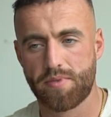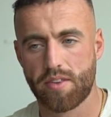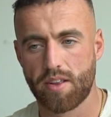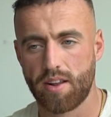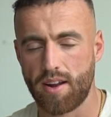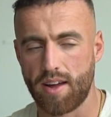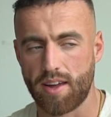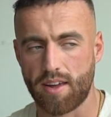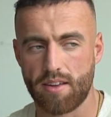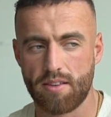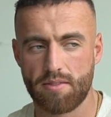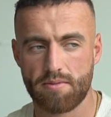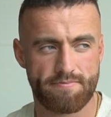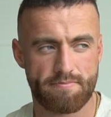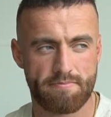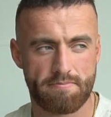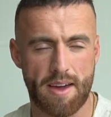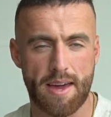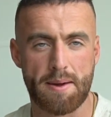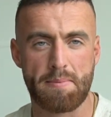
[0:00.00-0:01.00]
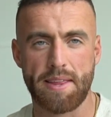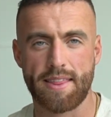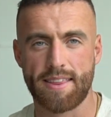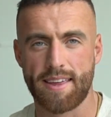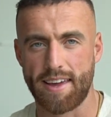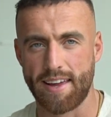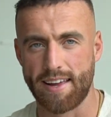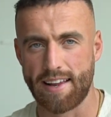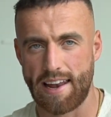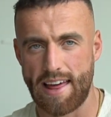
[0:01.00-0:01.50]
like, maybe
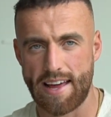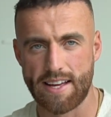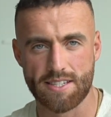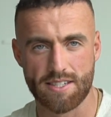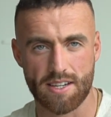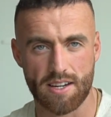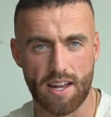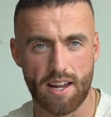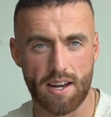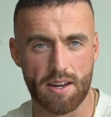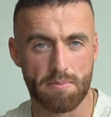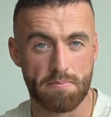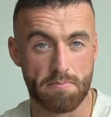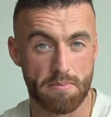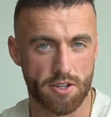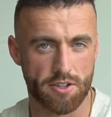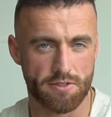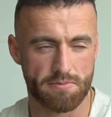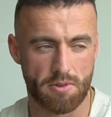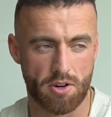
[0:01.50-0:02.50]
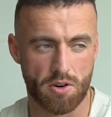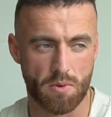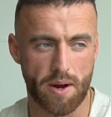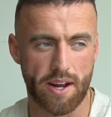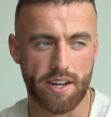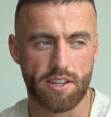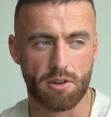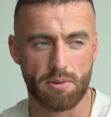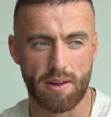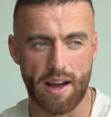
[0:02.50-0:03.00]
think less and move more
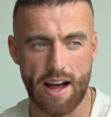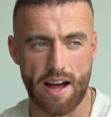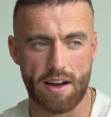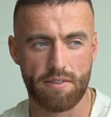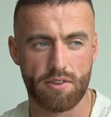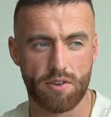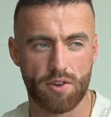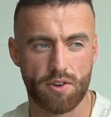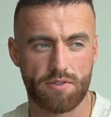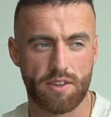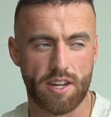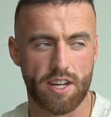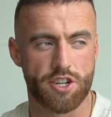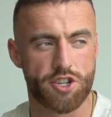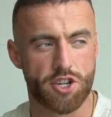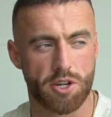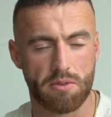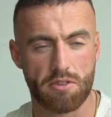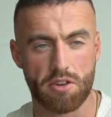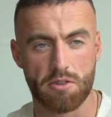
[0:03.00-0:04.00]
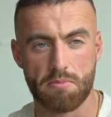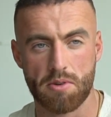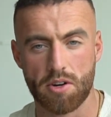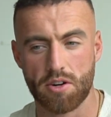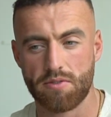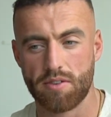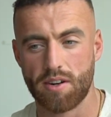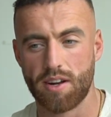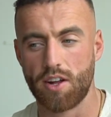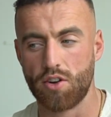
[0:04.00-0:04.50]
weight till you have enough tissue and you're
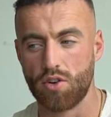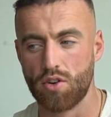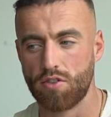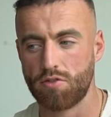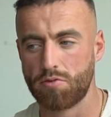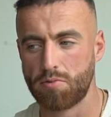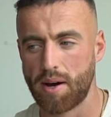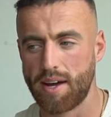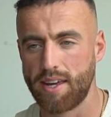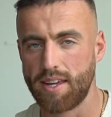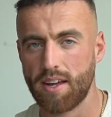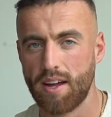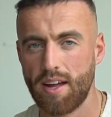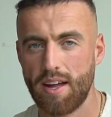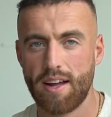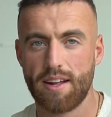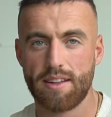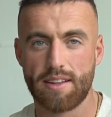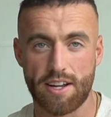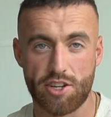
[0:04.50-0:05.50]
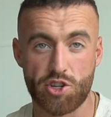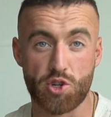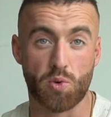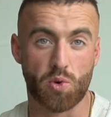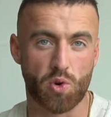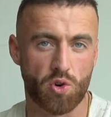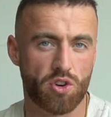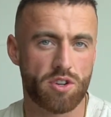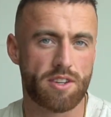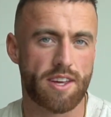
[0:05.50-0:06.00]
moving enough weight that you
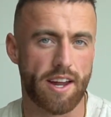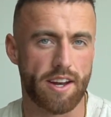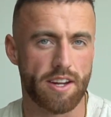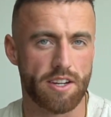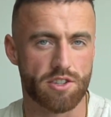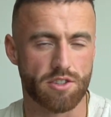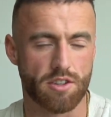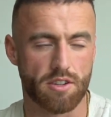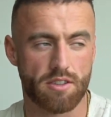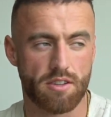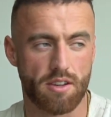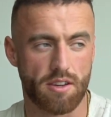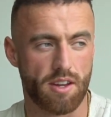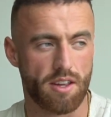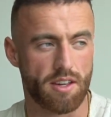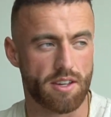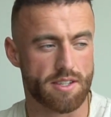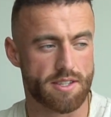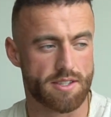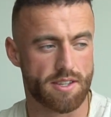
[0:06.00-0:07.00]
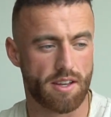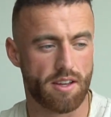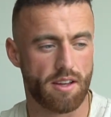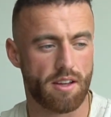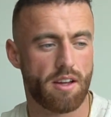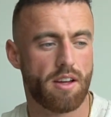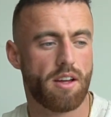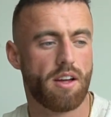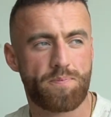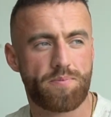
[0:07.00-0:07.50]
could get injured, I think is a
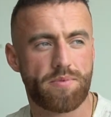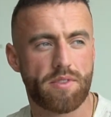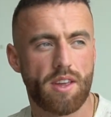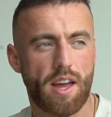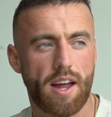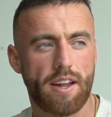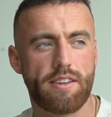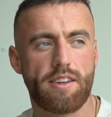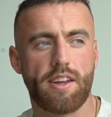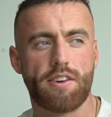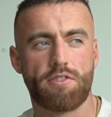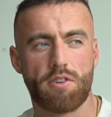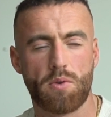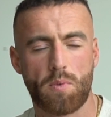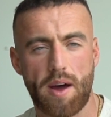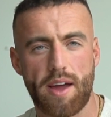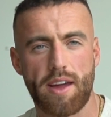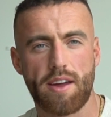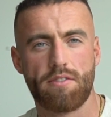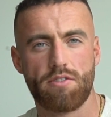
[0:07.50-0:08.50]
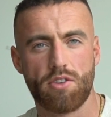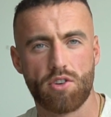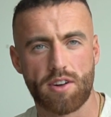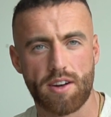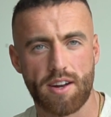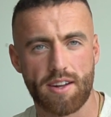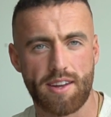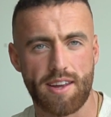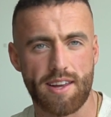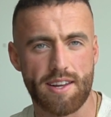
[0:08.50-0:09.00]
different way of
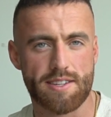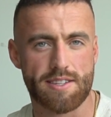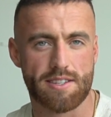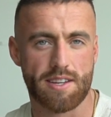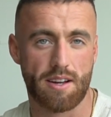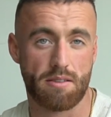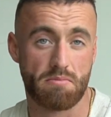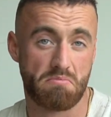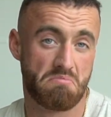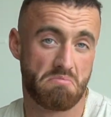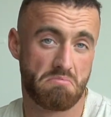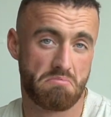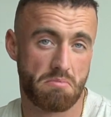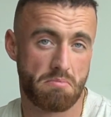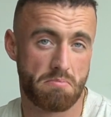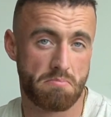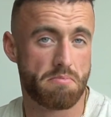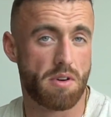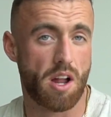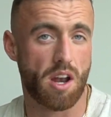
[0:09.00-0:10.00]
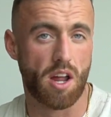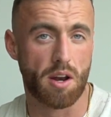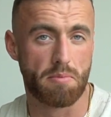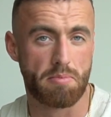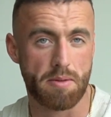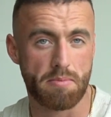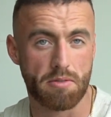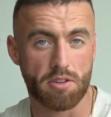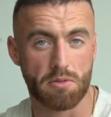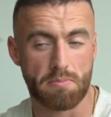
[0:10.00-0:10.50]
looking at things that a lot of
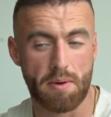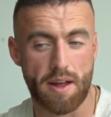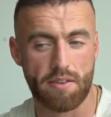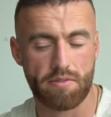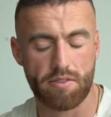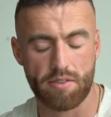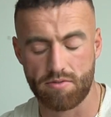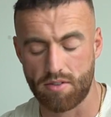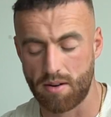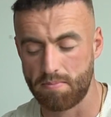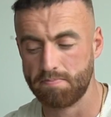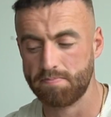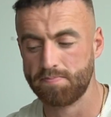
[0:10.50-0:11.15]
people could benefit from.